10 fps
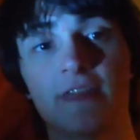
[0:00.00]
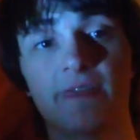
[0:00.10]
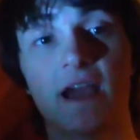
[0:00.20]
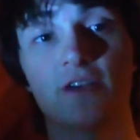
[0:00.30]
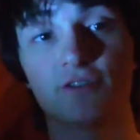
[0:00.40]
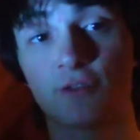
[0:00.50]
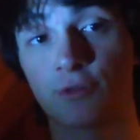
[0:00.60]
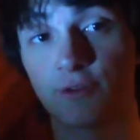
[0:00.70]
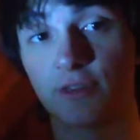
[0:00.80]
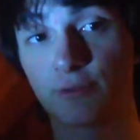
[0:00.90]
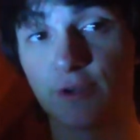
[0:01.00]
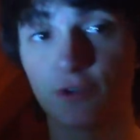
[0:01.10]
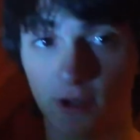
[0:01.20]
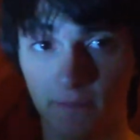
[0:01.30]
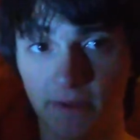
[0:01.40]
1,000 3/3
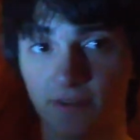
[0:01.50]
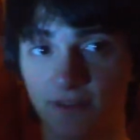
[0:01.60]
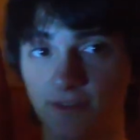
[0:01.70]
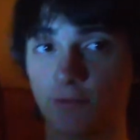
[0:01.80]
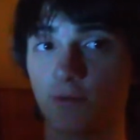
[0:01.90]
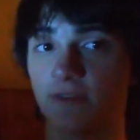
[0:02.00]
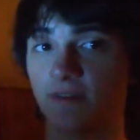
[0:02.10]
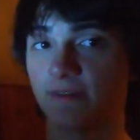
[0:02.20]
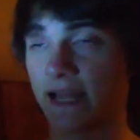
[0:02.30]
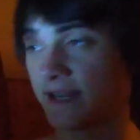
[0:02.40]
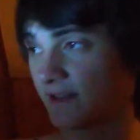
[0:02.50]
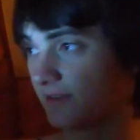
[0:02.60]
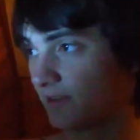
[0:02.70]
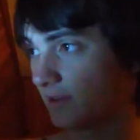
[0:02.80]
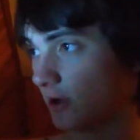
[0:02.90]
zombies. And this is what this guy
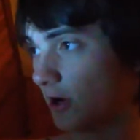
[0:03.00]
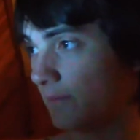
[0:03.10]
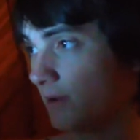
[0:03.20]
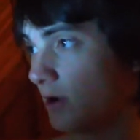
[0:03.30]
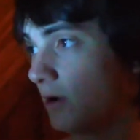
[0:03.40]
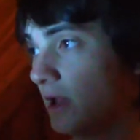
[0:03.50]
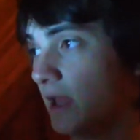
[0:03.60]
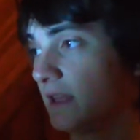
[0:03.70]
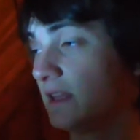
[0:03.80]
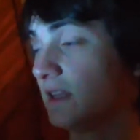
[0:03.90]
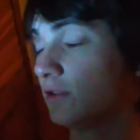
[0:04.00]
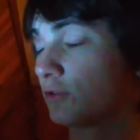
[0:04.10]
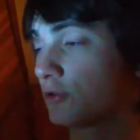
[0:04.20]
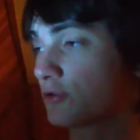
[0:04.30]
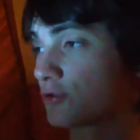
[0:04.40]
does to the combo. He
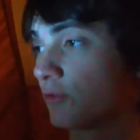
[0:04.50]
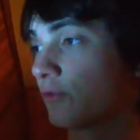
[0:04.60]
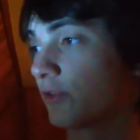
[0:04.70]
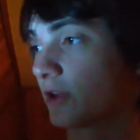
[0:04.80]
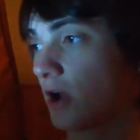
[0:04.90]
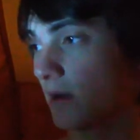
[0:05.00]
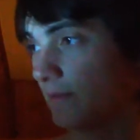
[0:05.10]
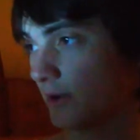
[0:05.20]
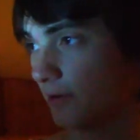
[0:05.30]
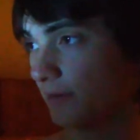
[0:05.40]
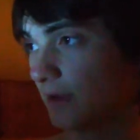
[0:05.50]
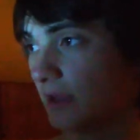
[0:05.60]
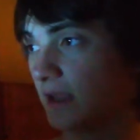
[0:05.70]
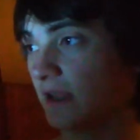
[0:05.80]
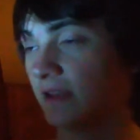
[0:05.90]
is crucial for the combo.
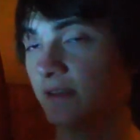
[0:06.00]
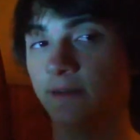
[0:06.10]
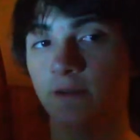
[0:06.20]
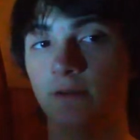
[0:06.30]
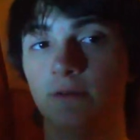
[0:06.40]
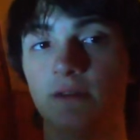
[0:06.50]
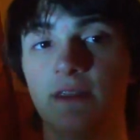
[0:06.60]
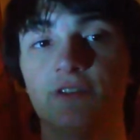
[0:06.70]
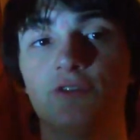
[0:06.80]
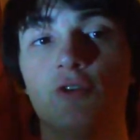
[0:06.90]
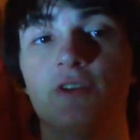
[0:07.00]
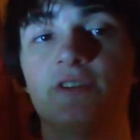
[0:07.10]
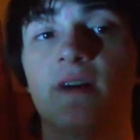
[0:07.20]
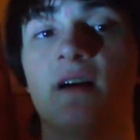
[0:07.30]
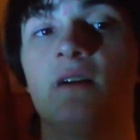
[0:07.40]
And he is known
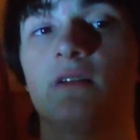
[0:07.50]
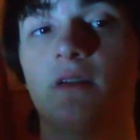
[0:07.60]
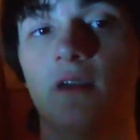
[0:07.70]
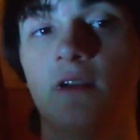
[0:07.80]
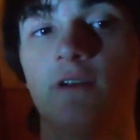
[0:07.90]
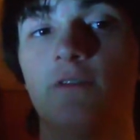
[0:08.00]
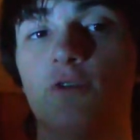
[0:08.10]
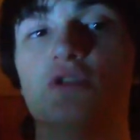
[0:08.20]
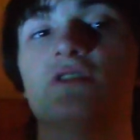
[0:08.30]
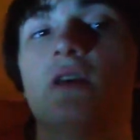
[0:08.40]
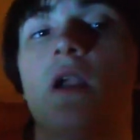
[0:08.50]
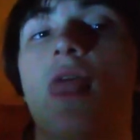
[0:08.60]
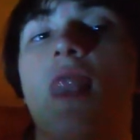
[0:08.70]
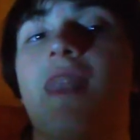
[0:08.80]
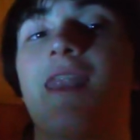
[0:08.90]
as the Hunk for his
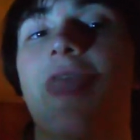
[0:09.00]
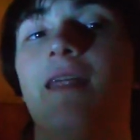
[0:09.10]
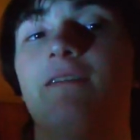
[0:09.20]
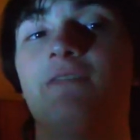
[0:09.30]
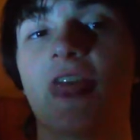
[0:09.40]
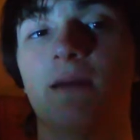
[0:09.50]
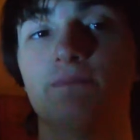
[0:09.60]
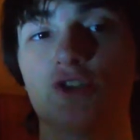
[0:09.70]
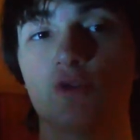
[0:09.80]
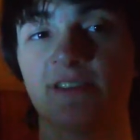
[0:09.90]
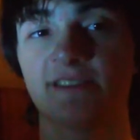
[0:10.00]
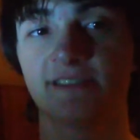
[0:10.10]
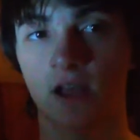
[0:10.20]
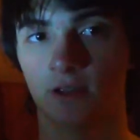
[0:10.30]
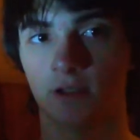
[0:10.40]
voluptuous
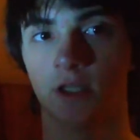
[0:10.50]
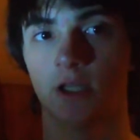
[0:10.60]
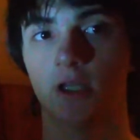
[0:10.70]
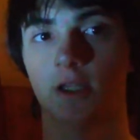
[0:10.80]
tongue.